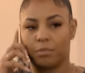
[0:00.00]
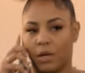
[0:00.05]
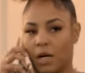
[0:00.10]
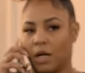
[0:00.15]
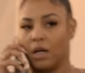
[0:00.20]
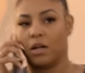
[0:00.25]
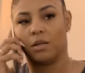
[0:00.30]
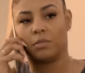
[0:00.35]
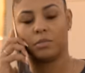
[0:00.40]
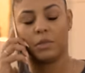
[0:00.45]

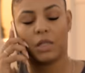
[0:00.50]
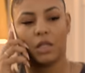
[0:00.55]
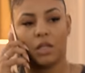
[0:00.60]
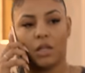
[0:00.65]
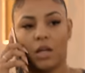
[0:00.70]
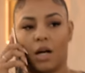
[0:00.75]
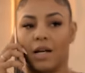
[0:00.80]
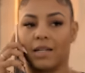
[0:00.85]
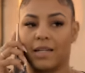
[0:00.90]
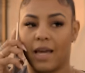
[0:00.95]
Mom,
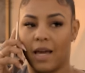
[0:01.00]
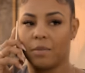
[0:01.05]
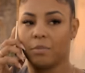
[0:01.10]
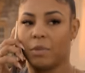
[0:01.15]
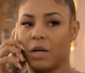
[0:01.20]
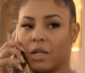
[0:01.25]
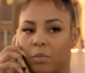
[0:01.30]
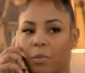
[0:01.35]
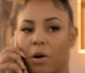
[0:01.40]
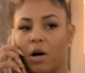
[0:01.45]
I came
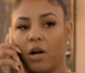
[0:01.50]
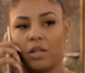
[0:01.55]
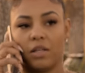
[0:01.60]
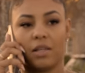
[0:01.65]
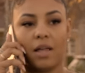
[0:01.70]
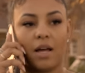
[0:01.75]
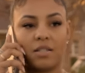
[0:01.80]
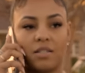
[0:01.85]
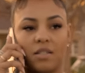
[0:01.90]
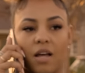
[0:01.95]
by the party
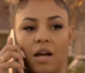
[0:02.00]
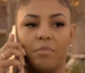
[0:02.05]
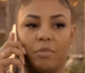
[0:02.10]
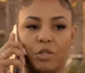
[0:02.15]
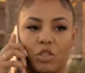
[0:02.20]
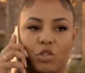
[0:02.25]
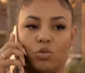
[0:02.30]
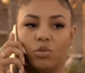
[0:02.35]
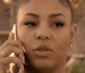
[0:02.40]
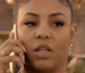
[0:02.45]
last night,
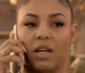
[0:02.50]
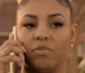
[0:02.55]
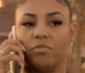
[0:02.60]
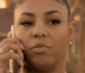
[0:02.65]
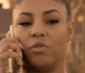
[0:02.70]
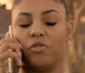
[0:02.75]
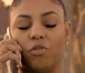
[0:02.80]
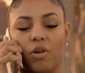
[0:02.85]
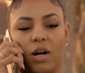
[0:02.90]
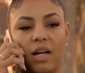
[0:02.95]
but you left
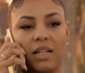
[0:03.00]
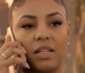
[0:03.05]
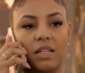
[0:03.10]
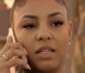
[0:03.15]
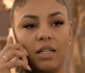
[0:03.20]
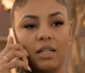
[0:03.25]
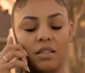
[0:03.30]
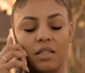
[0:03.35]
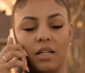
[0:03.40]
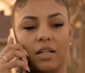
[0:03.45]
before I could
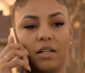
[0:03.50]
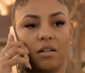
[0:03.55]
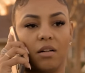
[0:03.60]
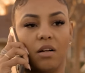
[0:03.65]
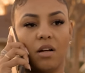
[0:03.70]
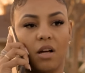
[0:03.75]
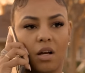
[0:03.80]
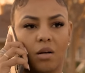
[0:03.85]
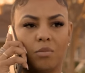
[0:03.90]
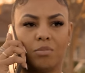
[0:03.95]
get there.
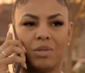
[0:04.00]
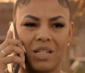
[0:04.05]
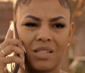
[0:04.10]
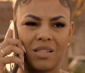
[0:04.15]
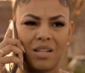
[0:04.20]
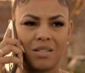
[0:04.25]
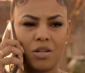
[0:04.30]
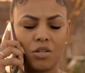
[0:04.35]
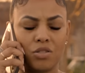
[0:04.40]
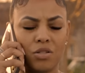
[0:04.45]
Plus,
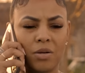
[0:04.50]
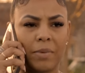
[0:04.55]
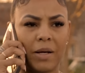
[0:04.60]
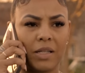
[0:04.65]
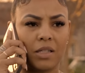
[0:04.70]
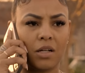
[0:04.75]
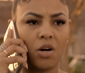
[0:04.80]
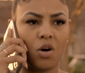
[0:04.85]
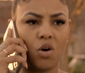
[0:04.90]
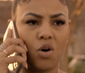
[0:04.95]
I told you I'm about
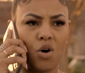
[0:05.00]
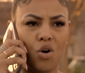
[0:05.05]
to go